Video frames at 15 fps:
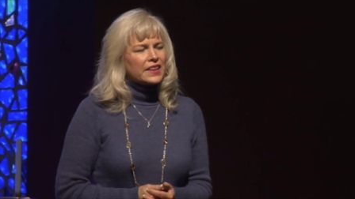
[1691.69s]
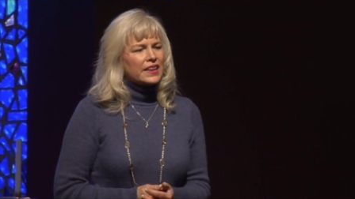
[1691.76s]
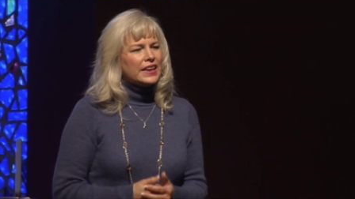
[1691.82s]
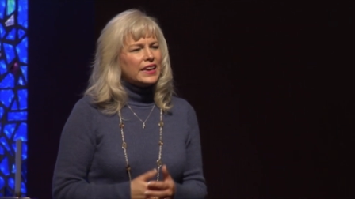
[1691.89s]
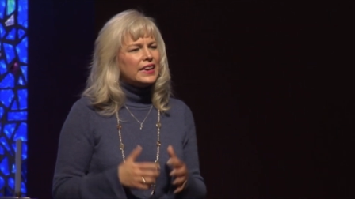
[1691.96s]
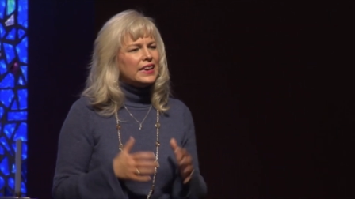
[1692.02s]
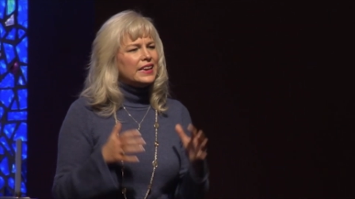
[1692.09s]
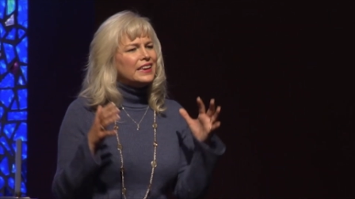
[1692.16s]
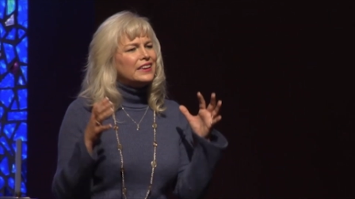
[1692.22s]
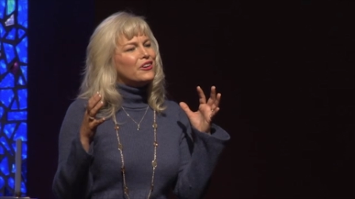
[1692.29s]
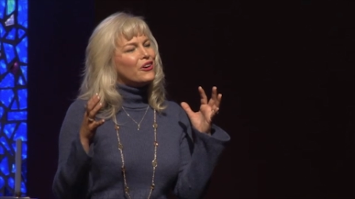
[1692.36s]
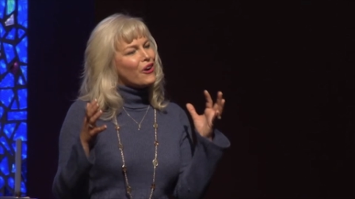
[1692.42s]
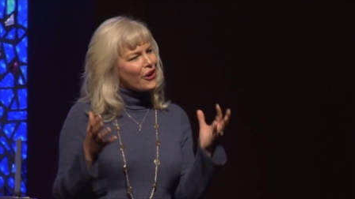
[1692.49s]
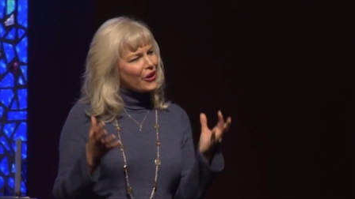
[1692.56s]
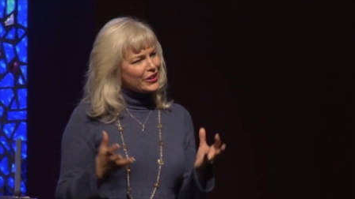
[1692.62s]
He
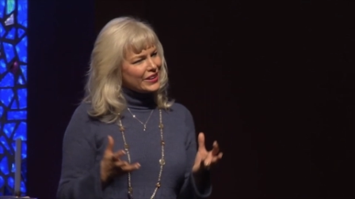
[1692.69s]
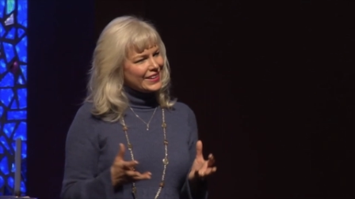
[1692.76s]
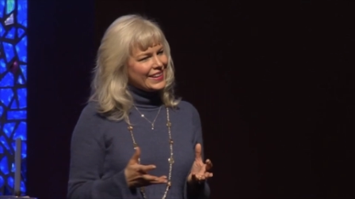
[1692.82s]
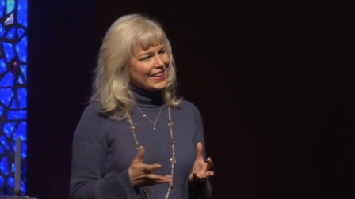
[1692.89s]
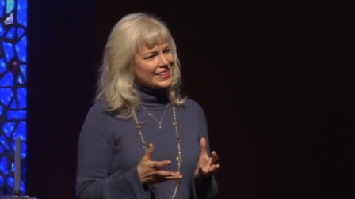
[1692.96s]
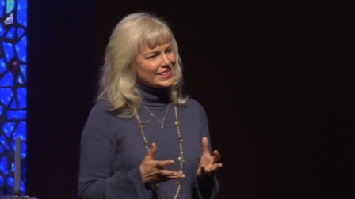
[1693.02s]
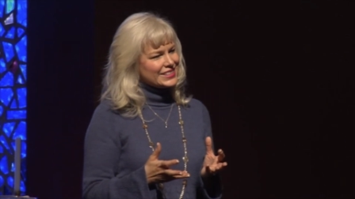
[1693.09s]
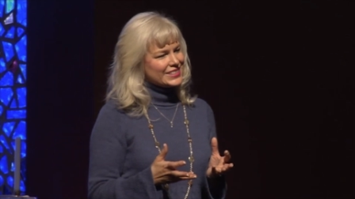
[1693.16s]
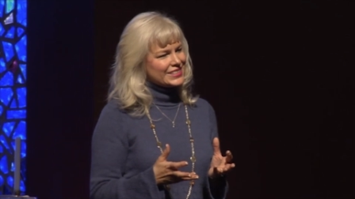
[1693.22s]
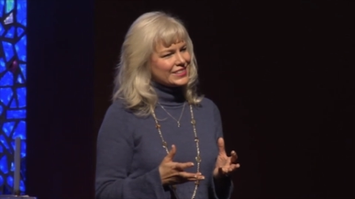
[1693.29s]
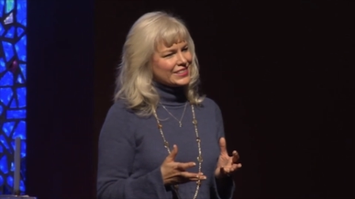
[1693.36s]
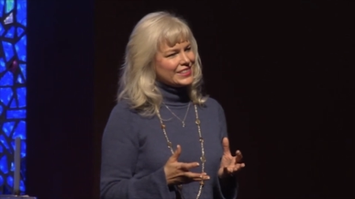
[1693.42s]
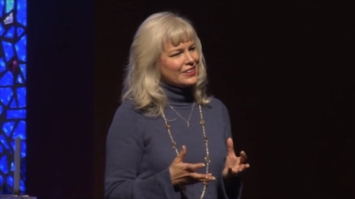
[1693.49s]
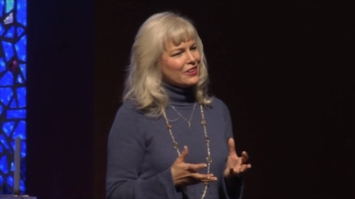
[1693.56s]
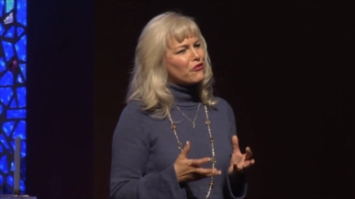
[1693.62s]
guarded us
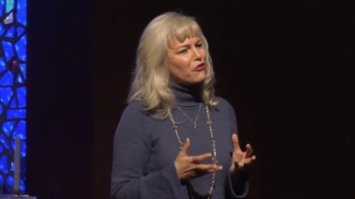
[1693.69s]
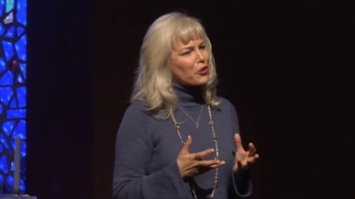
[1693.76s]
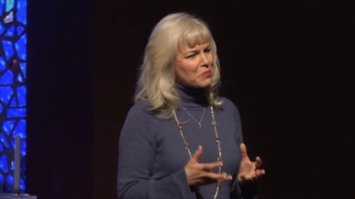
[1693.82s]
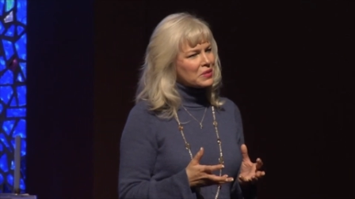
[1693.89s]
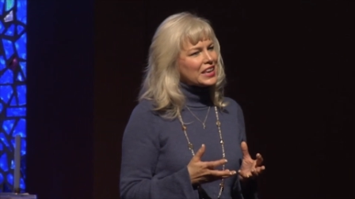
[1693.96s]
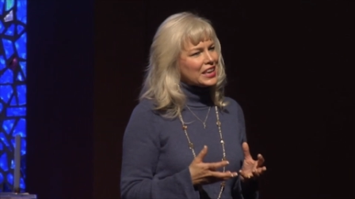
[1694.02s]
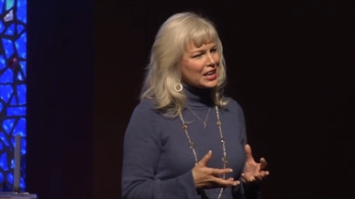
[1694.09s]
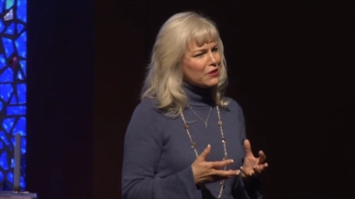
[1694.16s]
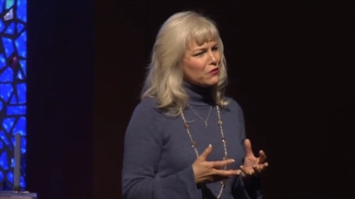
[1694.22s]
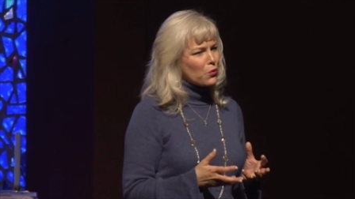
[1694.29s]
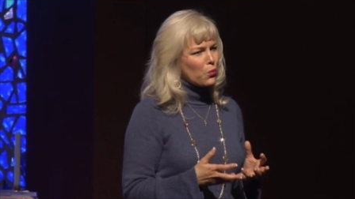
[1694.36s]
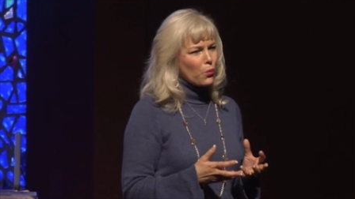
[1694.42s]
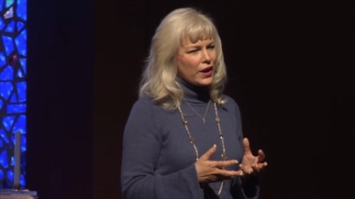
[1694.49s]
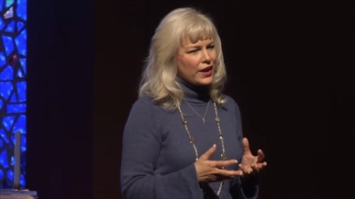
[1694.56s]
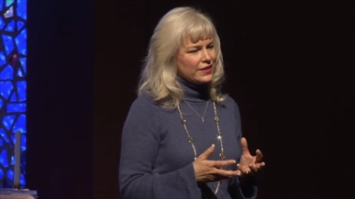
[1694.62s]
from the evil
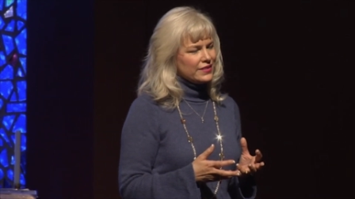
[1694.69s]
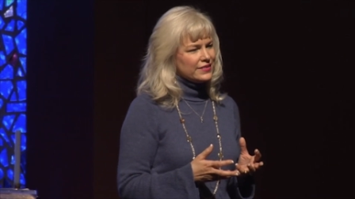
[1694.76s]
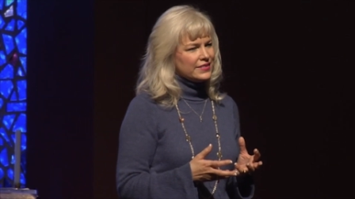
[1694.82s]
one.